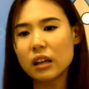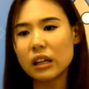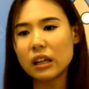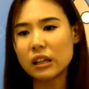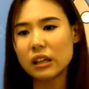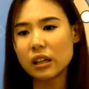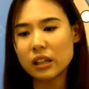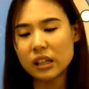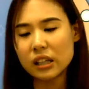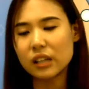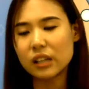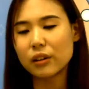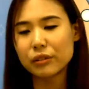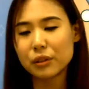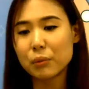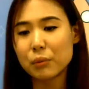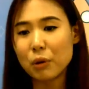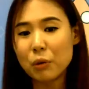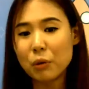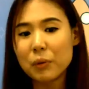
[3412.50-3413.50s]
in the heat
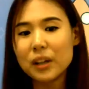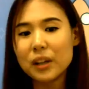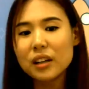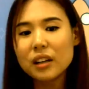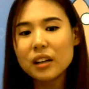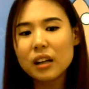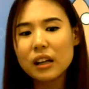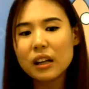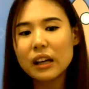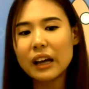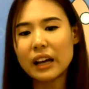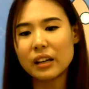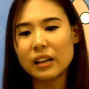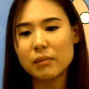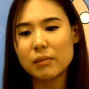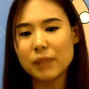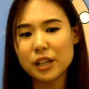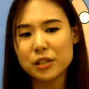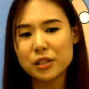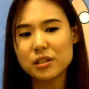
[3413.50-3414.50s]
of the moment, and it
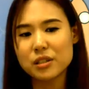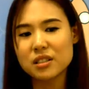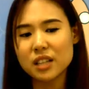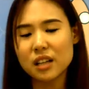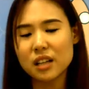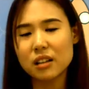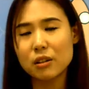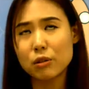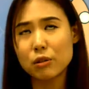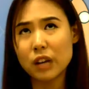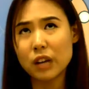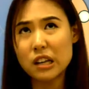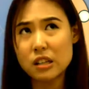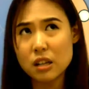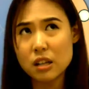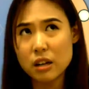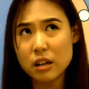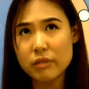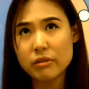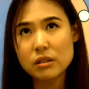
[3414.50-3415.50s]
makes sure that you can
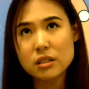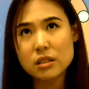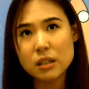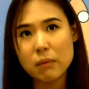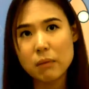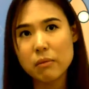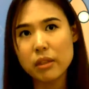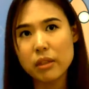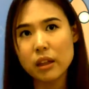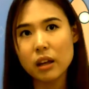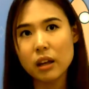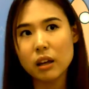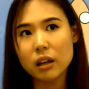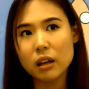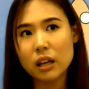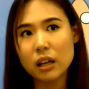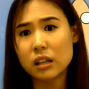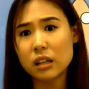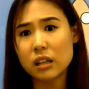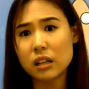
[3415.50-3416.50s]
deliver something
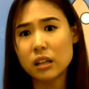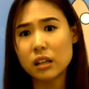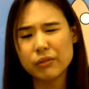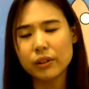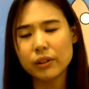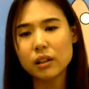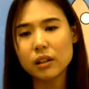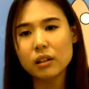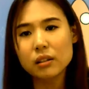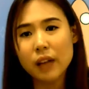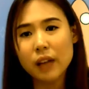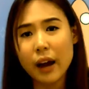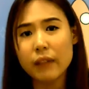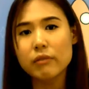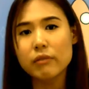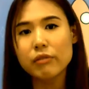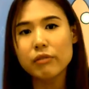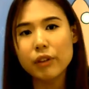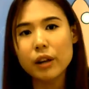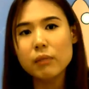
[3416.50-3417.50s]
in the given time
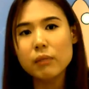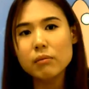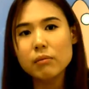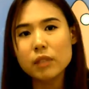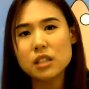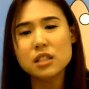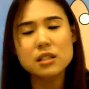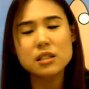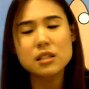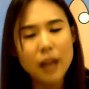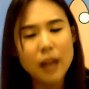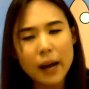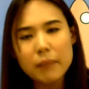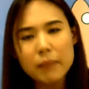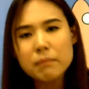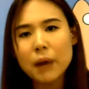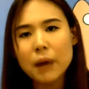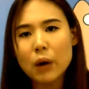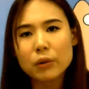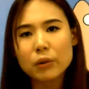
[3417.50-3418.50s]
frame, because it's time
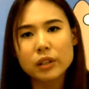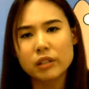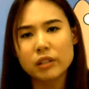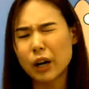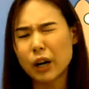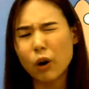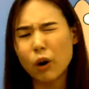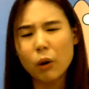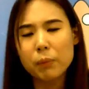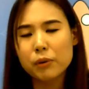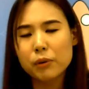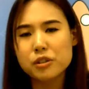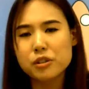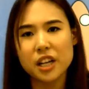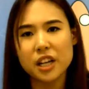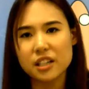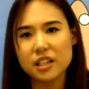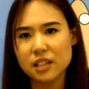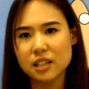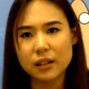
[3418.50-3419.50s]
bounded, right? All
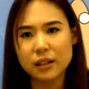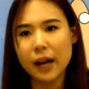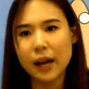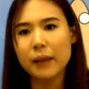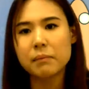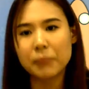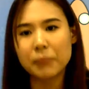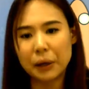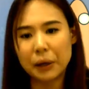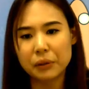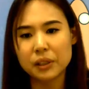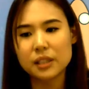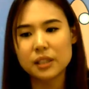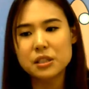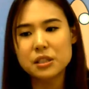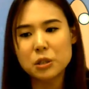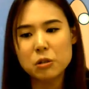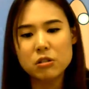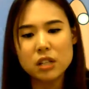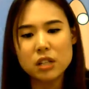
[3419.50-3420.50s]
projects are time bounded, so
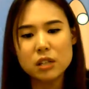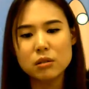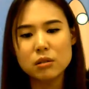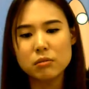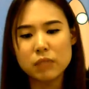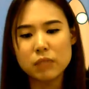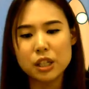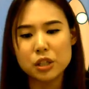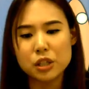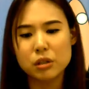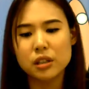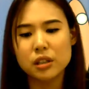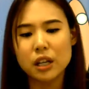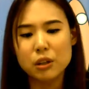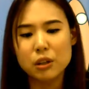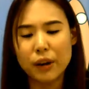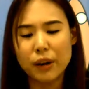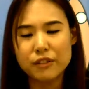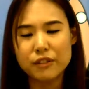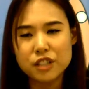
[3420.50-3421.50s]
you need to make sure that you
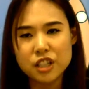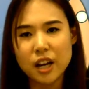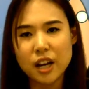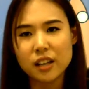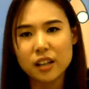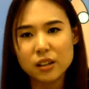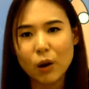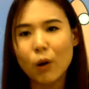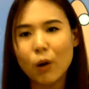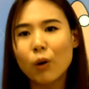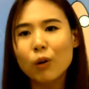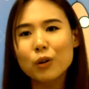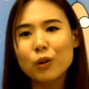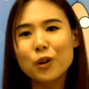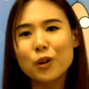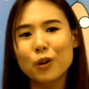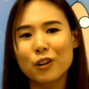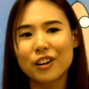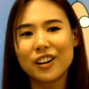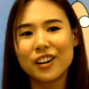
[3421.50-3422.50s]
have checked all
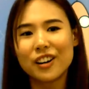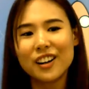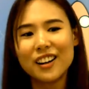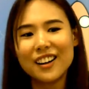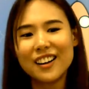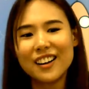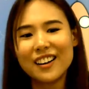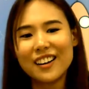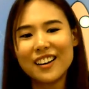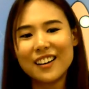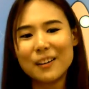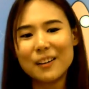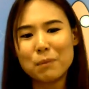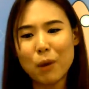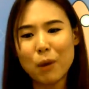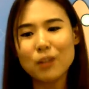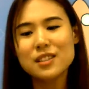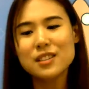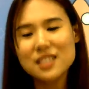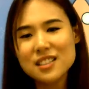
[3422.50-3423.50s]
your
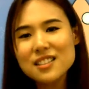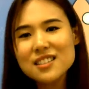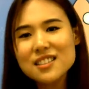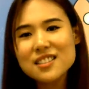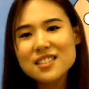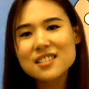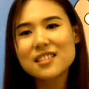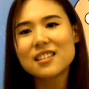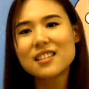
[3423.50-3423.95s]
boxes